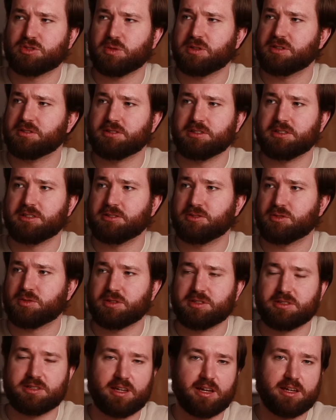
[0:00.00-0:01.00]

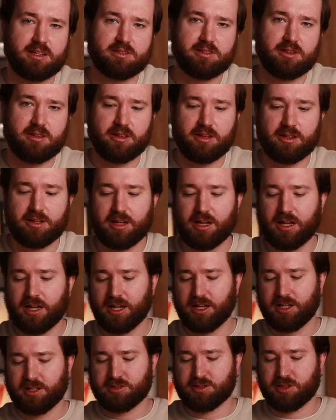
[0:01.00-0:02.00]
2028, I think.
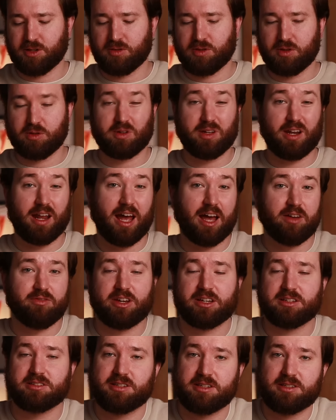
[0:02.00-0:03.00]
So you can have
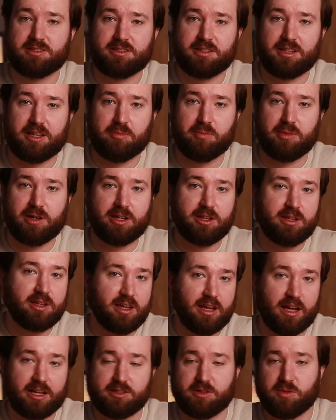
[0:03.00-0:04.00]
access to that
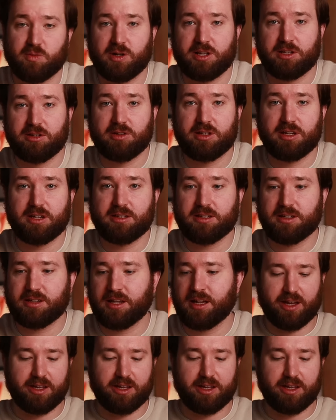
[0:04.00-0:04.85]
money as and when you need it.